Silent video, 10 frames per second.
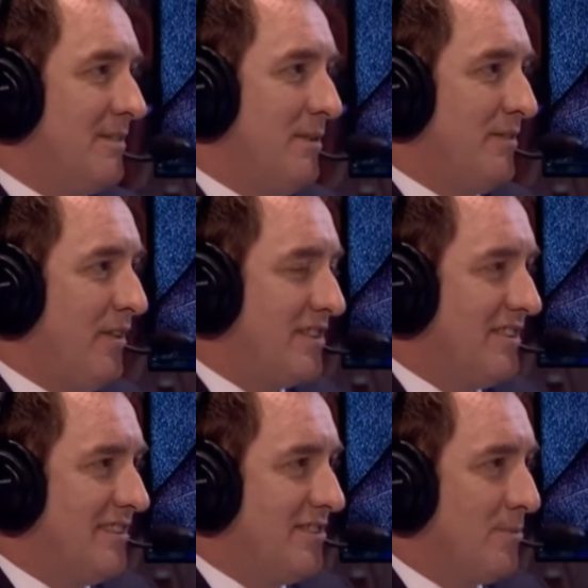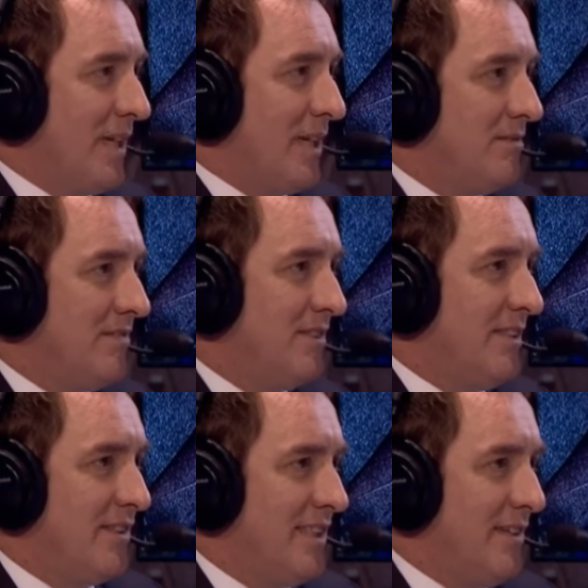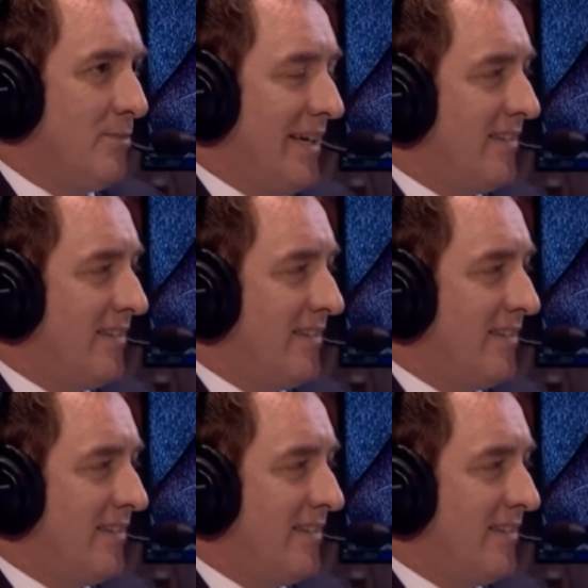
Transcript: Bit of feistiness on the panel. Never, never a bad